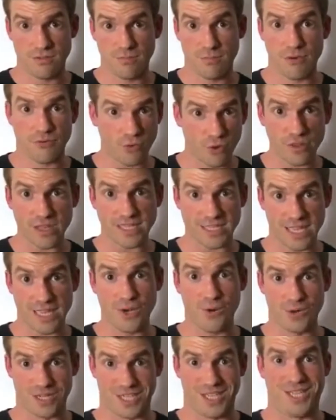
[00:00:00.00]
before they tell
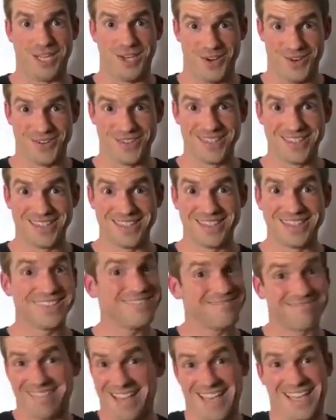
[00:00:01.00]
you what to do.
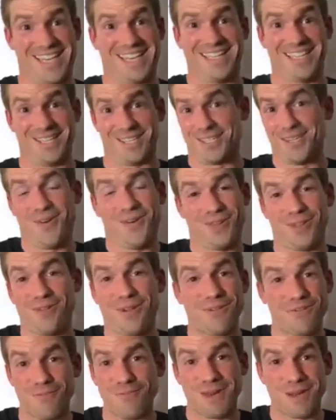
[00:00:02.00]
There's, there's no other
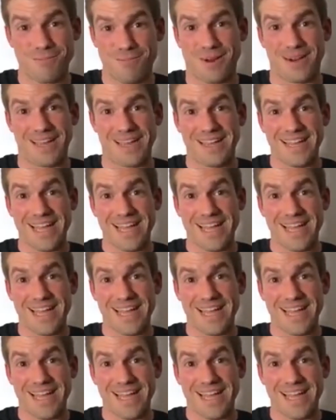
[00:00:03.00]
way for me to put it.